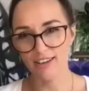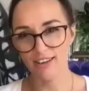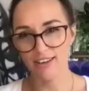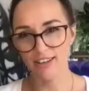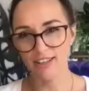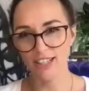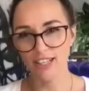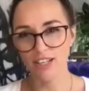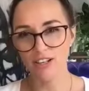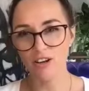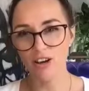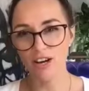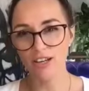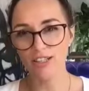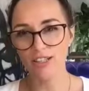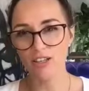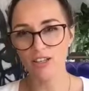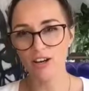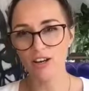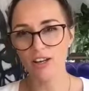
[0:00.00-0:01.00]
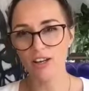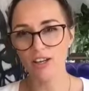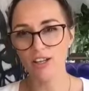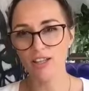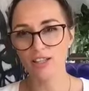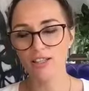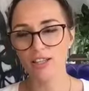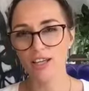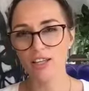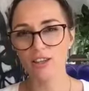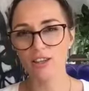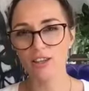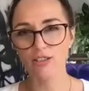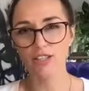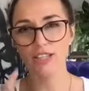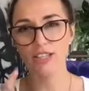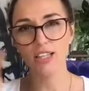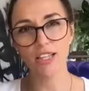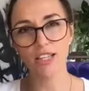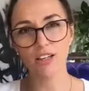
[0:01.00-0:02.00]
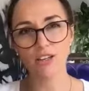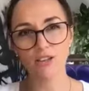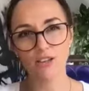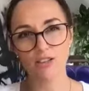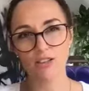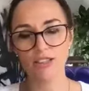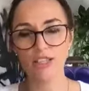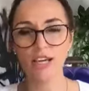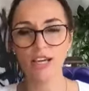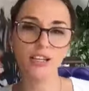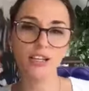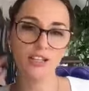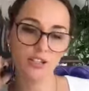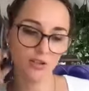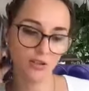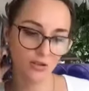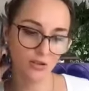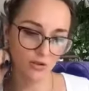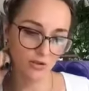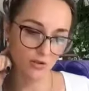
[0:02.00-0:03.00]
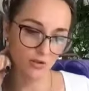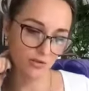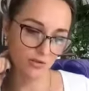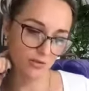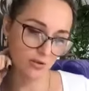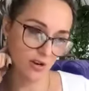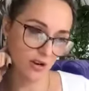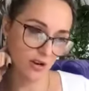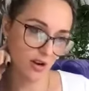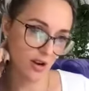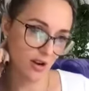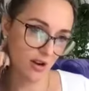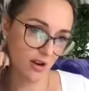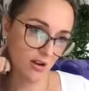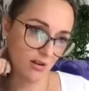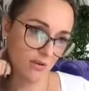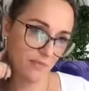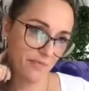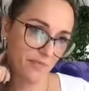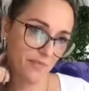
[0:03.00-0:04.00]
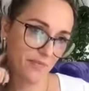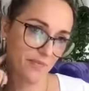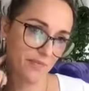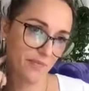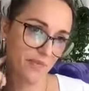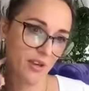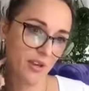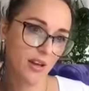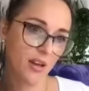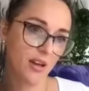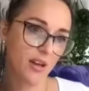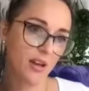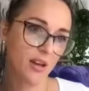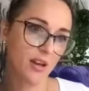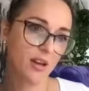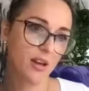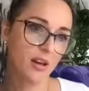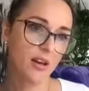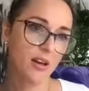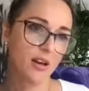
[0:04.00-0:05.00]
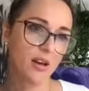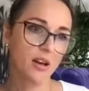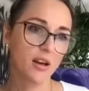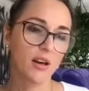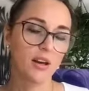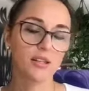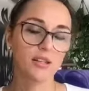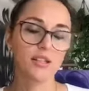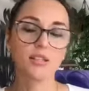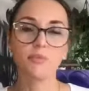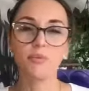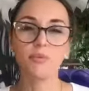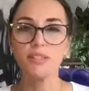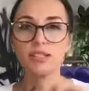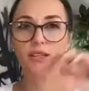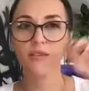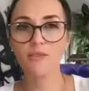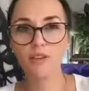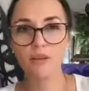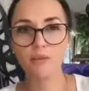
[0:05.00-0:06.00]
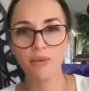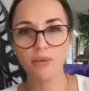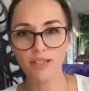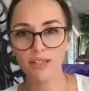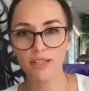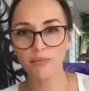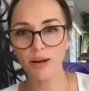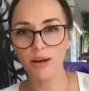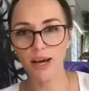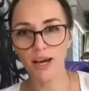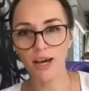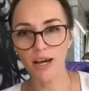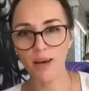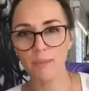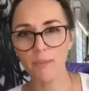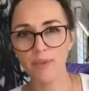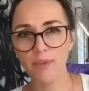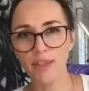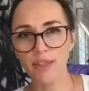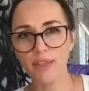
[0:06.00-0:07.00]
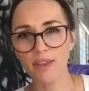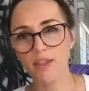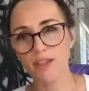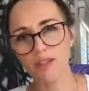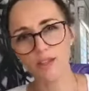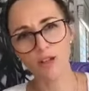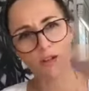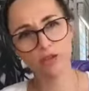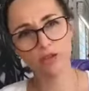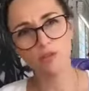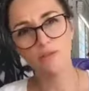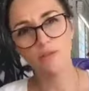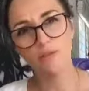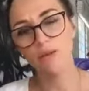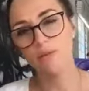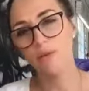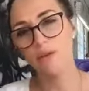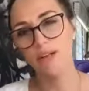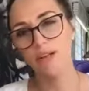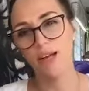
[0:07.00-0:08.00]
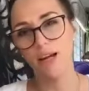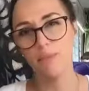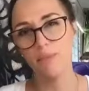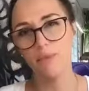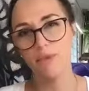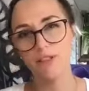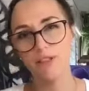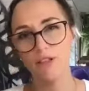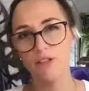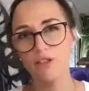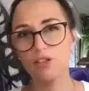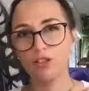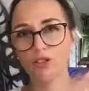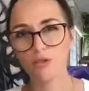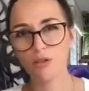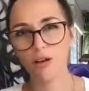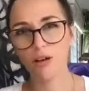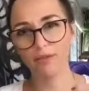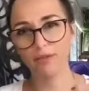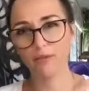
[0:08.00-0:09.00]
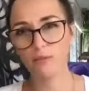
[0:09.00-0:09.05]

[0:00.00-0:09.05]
Because I know I saw it. It's like there's a link on your site to um, a specific place to buy it, but then it's also available on Amazon. Do you have?